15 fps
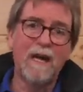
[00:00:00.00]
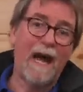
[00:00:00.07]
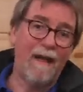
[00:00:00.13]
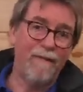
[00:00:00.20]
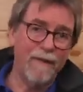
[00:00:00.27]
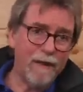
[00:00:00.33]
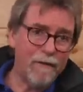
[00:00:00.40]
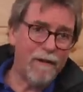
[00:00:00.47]

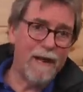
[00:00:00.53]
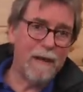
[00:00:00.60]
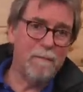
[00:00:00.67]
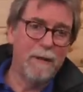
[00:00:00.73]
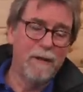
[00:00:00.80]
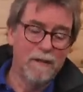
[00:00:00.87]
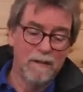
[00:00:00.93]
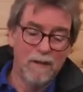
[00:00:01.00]
and the grip
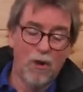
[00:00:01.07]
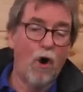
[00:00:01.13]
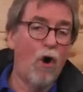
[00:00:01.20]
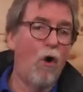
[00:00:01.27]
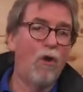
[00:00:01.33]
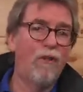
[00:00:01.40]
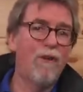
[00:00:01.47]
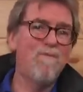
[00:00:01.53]

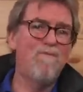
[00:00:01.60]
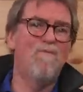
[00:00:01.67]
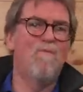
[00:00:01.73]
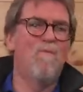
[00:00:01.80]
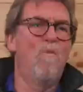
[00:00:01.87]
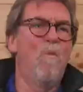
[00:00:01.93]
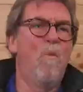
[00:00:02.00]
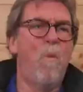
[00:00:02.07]
or the
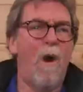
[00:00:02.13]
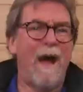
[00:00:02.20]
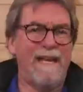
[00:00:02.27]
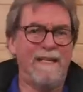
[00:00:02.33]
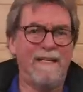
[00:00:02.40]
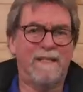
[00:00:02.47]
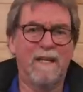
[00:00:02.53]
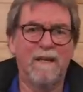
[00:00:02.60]

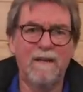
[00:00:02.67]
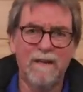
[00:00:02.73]
weight,